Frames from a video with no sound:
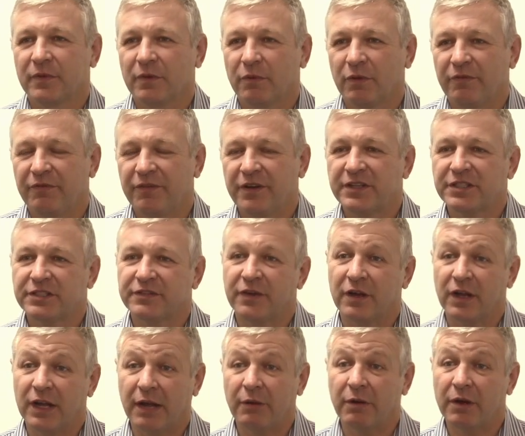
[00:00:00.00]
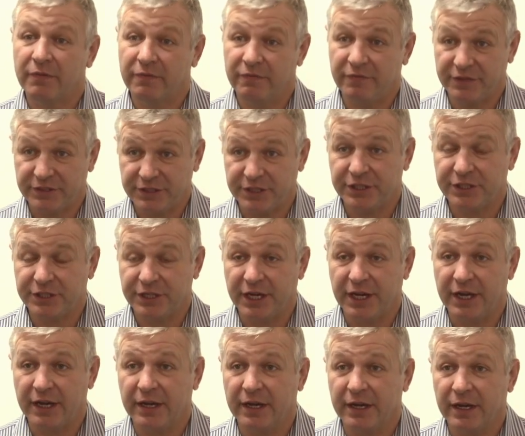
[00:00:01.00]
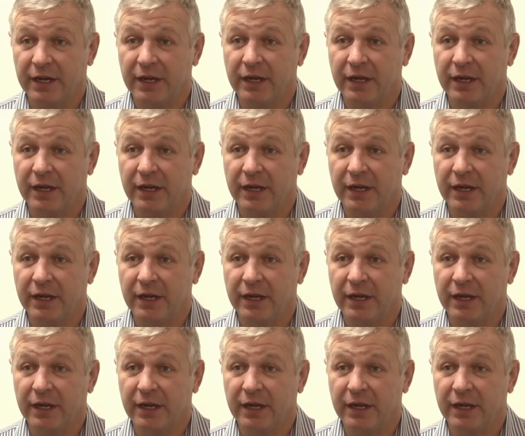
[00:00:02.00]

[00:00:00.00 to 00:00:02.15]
Well, first of all, our Vistage chair,